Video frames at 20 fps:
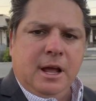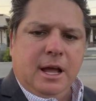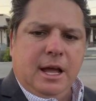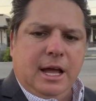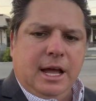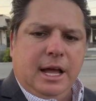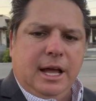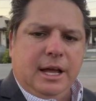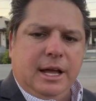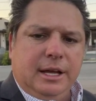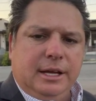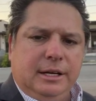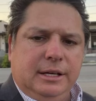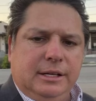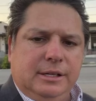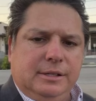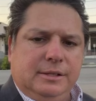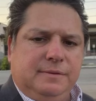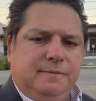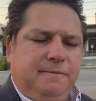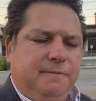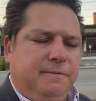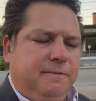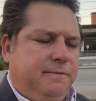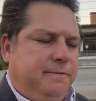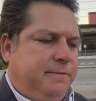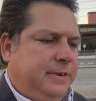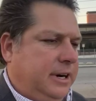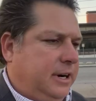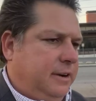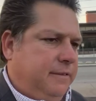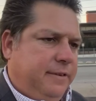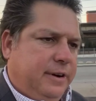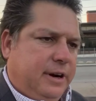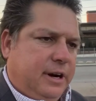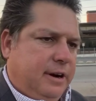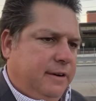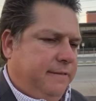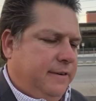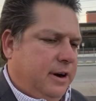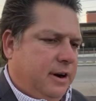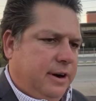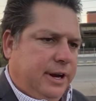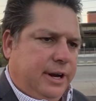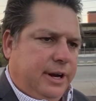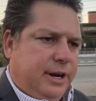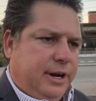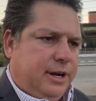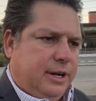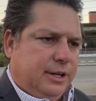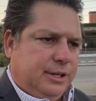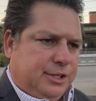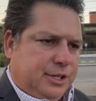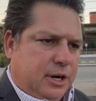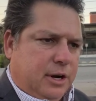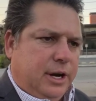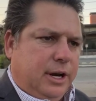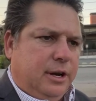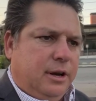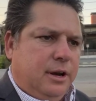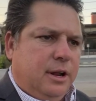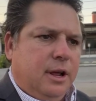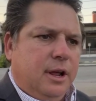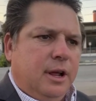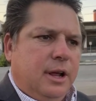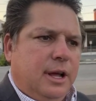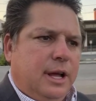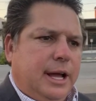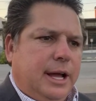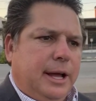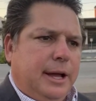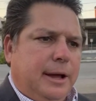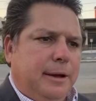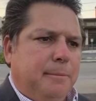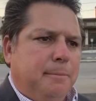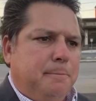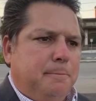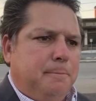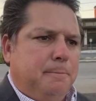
It is very, very, very concerning, and